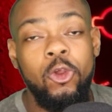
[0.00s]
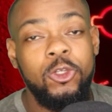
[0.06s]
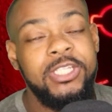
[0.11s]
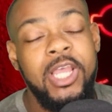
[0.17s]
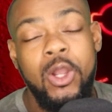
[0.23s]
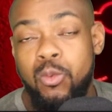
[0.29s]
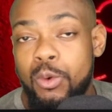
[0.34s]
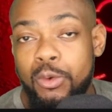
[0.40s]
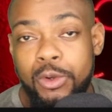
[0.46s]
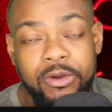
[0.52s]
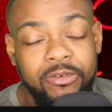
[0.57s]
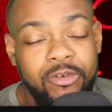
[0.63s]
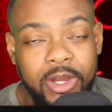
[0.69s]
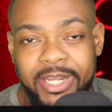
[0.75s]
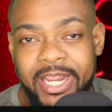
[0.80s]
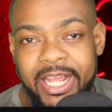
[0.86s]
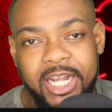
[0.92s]
It looks like
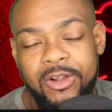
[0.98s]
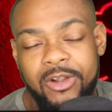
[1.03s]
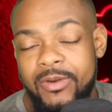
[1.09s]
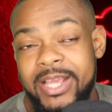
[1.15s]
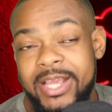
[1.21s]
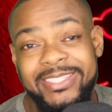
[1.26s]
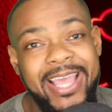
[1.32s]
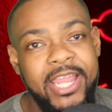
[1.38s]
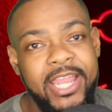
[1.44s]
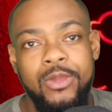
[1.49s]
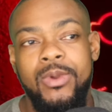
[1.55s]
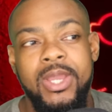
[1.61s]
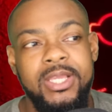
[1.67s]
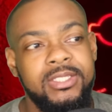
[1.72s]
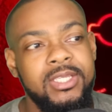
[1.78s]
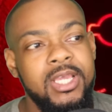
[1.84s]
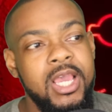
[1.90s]
we would have got Declan Rice
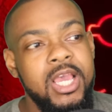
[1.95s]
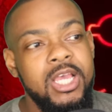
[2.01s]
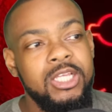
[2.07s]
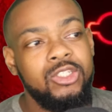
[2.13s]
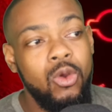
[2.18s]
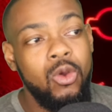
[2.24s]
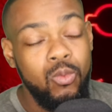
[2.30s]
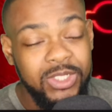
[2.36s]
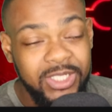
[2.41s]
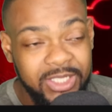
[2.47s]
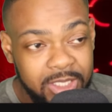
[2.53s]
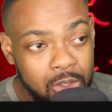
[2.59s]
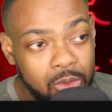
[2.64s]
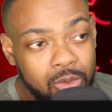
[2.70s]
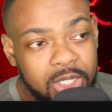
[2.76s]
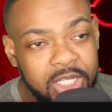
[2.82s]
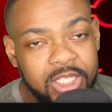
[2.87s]
anyways. So
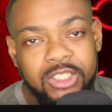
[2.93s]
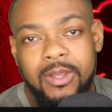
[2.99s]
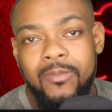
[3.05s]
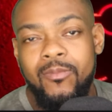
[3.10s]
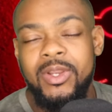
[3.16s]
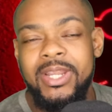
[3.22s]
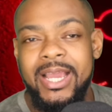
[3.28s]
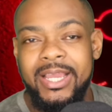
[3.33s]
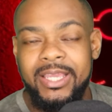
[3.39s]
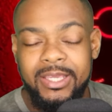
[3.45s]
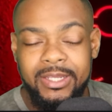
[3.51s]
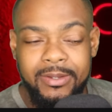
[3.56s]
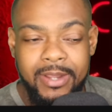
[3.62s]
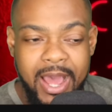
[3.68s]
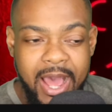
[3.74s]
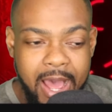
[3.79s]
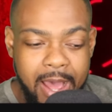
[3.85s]
we still need someone
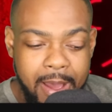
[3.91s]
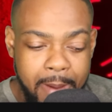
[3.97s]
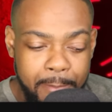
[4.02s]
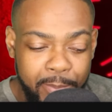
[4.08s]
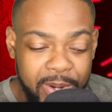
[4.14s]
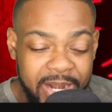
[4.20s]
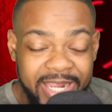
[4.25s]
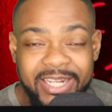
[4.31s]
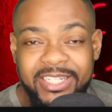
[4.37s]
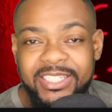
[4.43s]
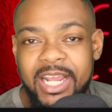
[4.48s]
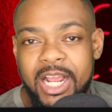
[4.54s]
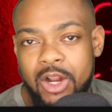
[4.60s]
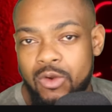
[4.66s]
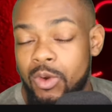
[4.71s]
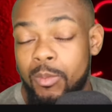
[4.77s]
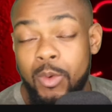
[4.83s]
that can
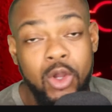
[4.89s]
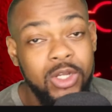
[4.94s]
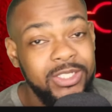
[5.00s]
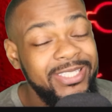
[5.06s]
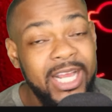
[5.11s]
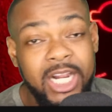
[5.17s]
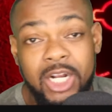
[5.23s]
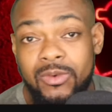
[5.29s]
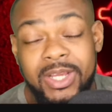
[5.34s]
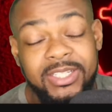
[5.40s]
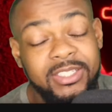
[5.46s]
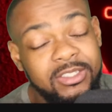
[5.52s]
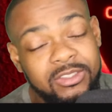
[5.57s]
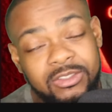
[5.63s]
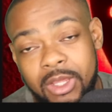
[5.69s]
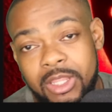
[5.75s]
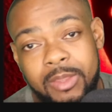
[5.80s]
play the Xhaka role, because
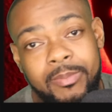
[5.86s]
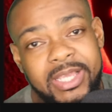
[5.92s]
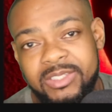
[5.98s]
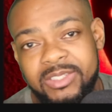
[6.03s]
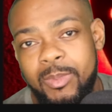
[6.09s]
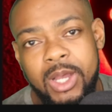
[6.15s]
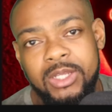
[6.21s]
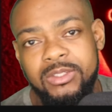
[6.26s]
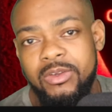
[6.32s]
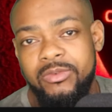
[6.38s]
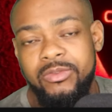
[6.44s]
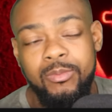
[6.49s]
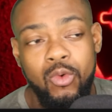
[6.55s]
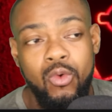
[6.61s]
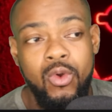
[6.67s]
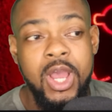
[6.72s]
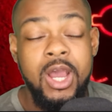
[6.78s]
Declan Rice is not the best
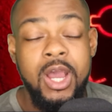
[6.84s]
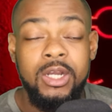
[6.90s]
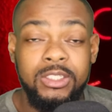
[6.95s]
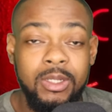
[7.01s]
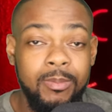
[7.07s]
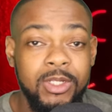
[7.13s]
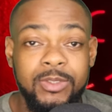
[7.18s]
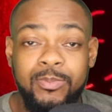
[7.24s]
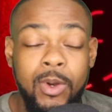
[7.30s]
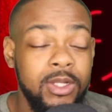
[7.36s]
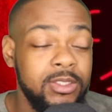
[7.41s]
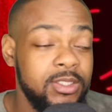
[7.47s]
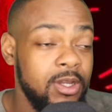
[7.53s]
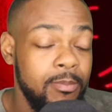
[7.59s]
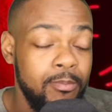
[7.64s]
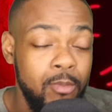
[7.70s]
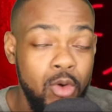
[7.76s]
passer of the ball. Thomas
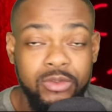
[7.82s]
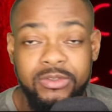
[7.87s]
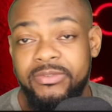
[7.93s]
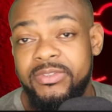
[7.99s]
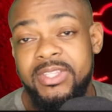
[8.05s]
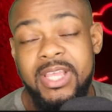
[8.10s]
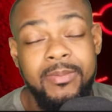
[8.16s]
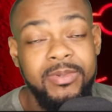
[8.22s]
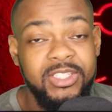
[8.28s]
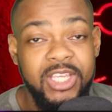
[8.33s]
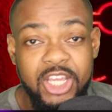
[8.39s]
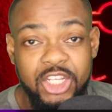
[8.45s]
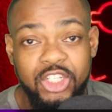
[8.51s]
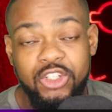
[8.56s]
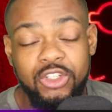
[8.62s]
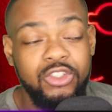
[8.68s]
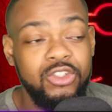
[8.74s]
Partey most of the
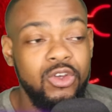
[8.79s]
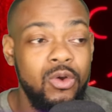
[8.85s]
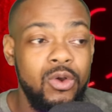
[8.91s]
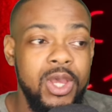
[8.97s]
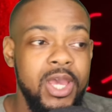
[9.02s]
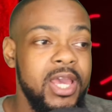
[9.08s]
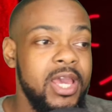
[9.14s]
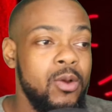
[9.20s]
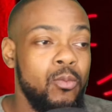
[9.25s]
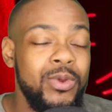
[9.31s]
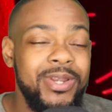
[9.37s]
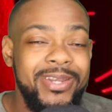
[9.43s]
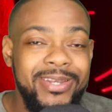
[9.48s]
time is injured. So